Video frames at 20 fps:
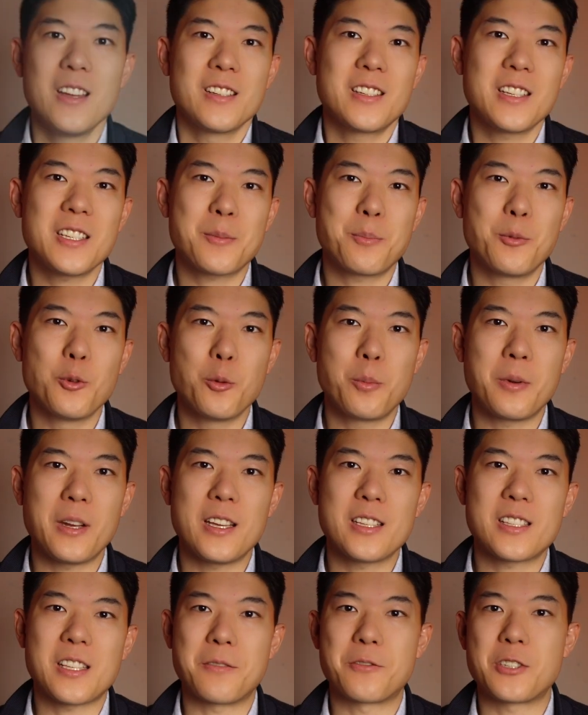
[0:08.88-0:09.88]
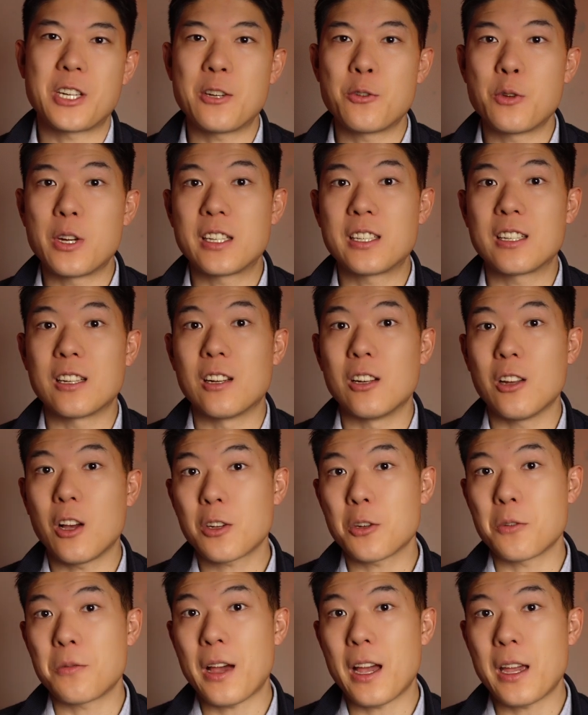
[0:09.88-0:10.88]
These blue plates have generated a
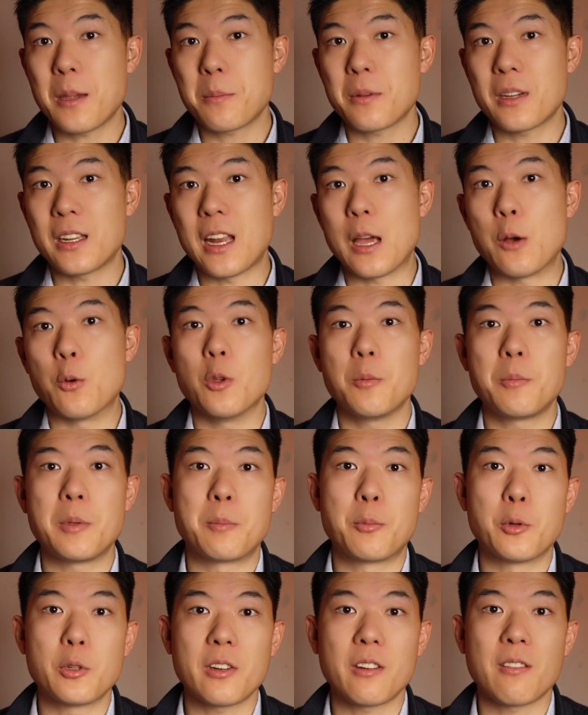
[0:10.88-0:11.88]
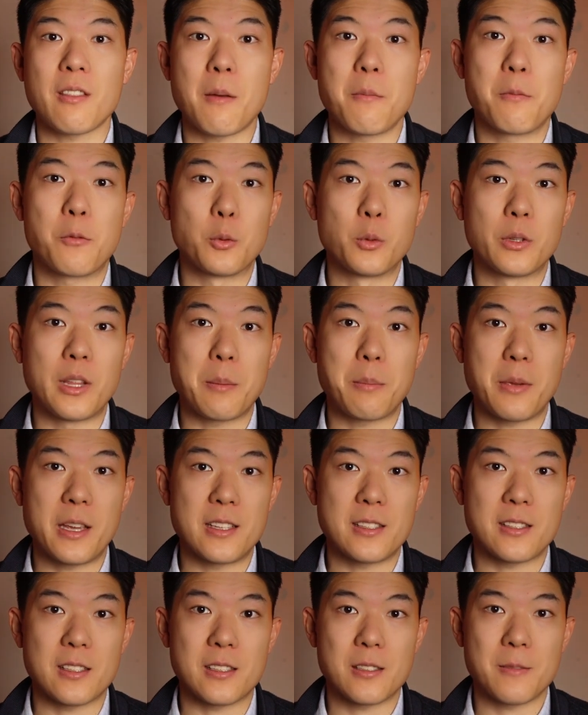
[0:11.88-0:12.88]
lot of hype and I will be putting them through their
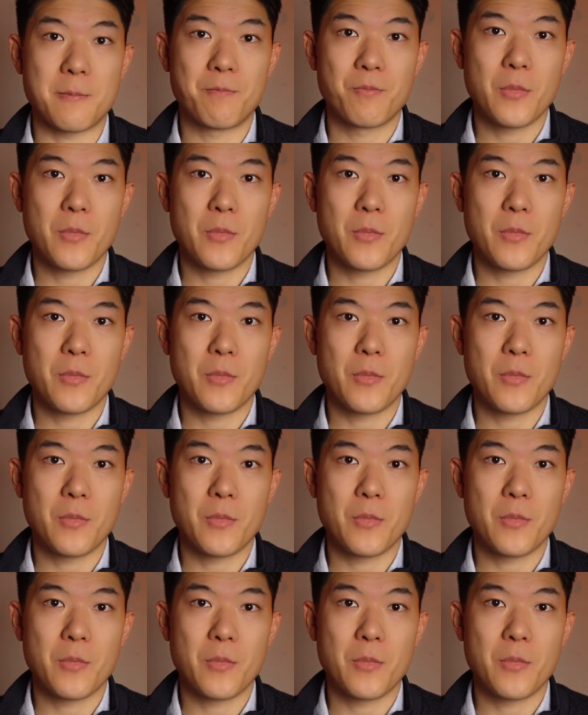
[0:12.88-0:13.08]
paces.